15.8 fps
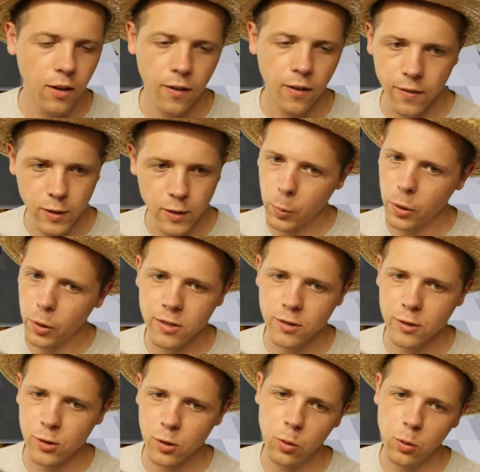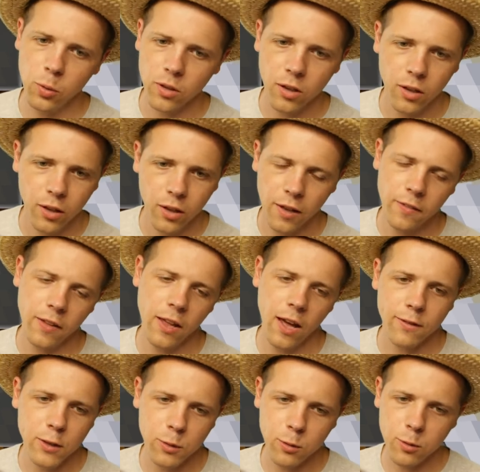this person's cool, and they
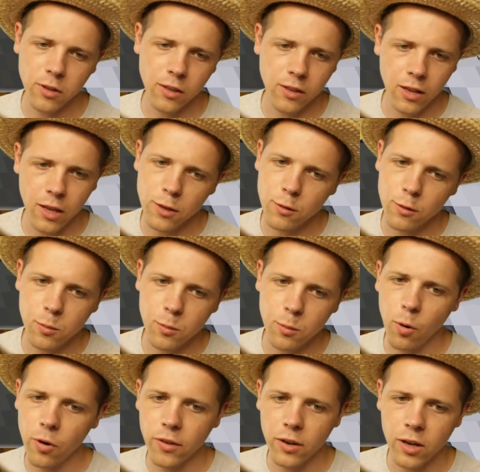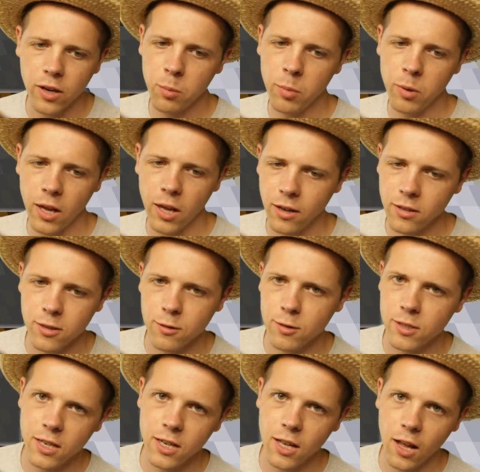have a tool that they use more than anybody else
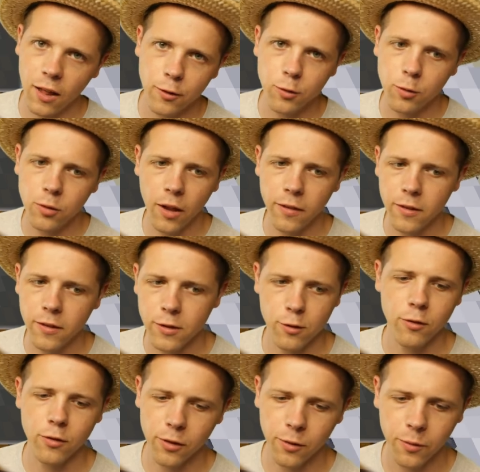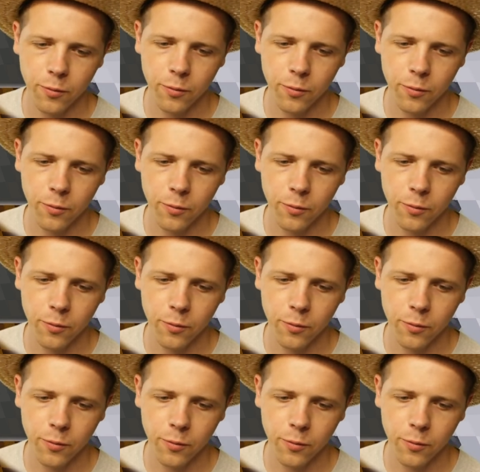used any other tool on the server.